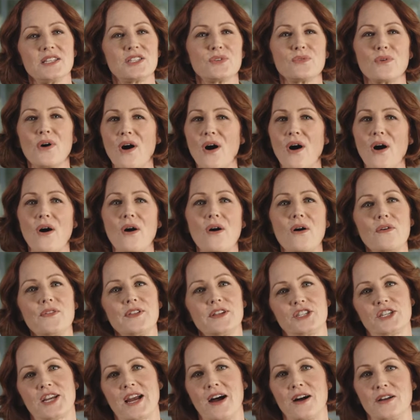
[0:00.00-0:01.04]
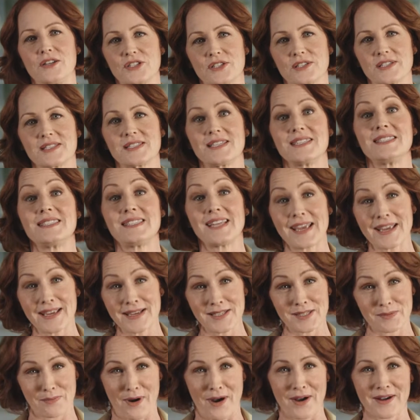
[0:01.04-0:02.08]
into all the challenges
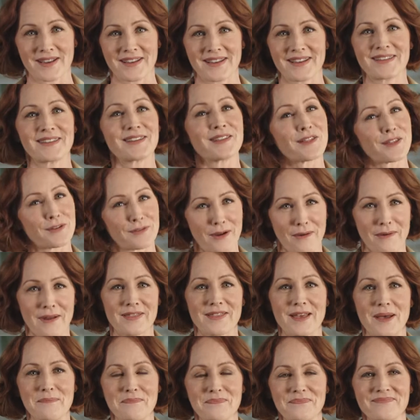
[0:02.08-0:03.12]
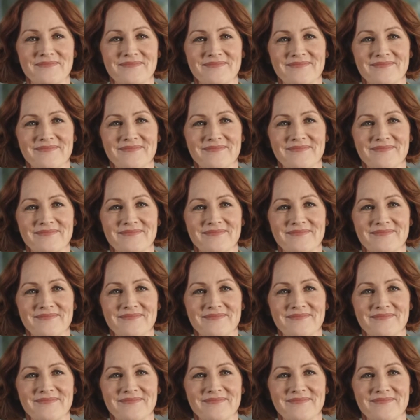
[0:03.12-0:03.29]
today's market can throw at them.